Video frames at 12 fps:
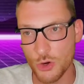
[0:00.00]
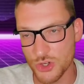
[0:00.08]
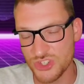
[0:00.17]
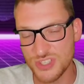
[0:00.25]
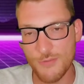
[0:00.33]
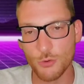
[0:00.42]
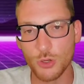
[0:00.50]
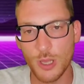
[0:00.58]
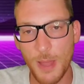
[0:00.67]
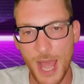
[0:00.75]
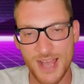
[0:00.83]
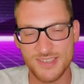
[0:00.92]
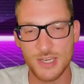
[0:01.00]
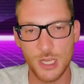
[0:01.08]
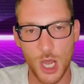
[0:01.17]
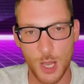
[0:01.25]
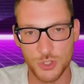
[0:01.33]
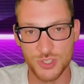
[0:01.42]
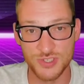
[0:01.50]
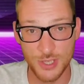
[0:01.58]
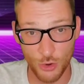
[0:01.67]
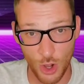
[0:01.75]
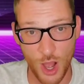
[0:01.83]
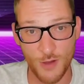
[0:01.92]
There are several capacity
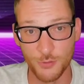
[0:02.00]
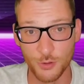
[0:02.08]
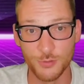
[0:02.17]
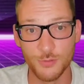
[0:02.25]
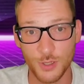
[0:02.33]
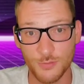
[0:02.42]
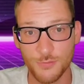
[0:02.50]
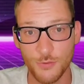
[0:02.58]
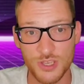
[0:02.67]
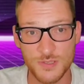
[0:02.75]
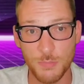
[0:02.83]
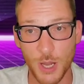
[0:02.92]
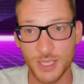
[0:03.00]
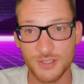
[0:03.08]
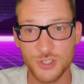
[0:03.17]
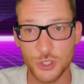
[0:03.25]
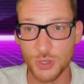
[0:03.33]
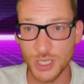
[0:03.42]
options that are offered for this bike.